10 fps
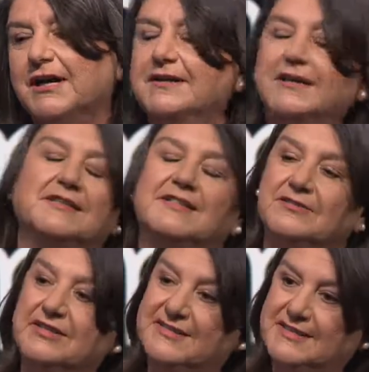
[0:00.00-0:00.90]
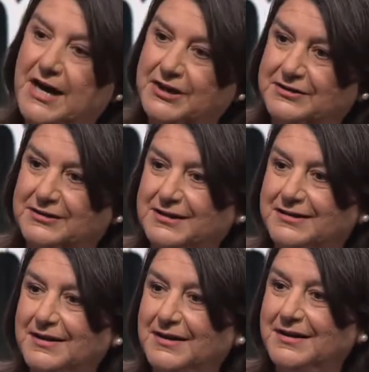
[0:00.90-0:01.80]
there's a recycling
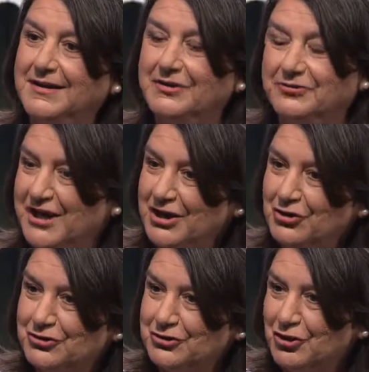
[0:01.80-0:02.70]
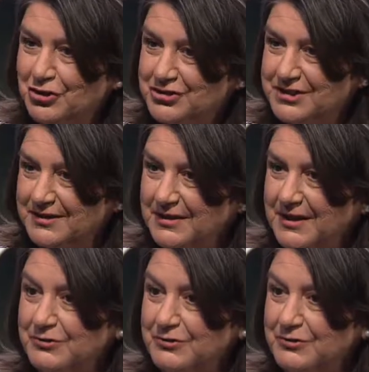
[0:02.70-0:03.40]
if they go to ocean,